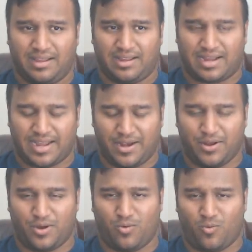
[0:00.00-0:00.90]

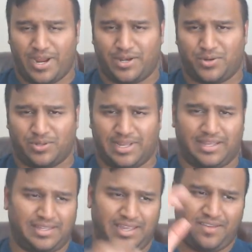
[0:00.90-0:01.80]
Kaido way too
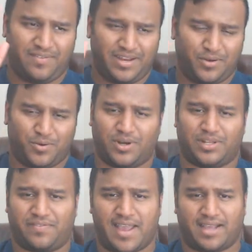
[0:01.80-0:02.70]
lightly, even ignoring the
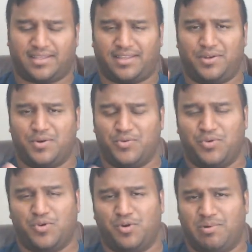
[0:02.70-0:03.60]
fact that they don't
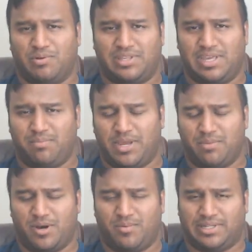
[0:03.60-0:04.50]
know about the Big
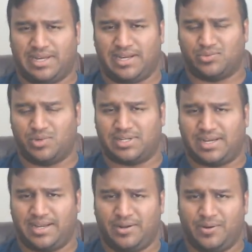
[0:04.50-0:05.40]
Mom alliance with
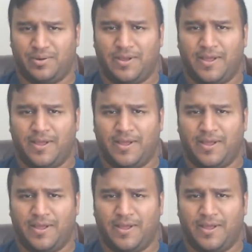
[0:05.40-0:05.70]
Kaido.